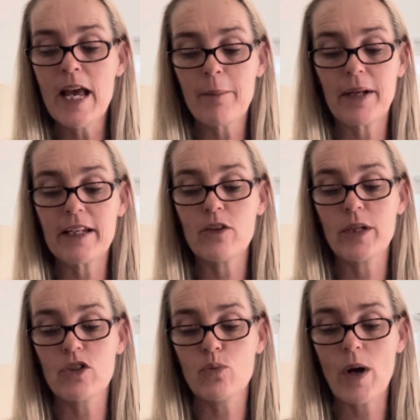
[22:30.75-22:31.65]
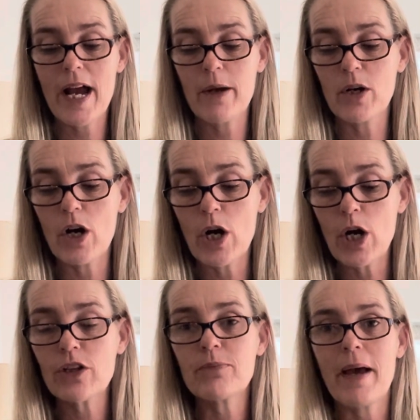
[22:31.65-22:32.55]
But either which way, we've got
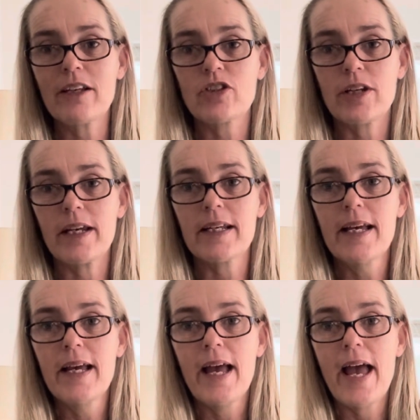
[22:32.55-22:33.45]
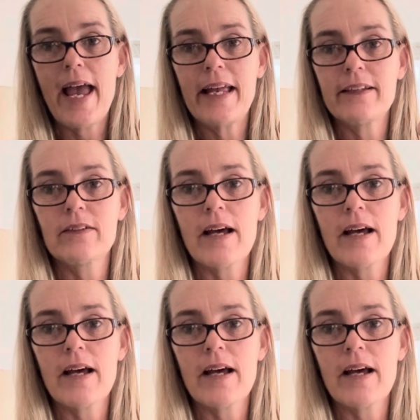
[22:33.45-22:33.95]
earth magic and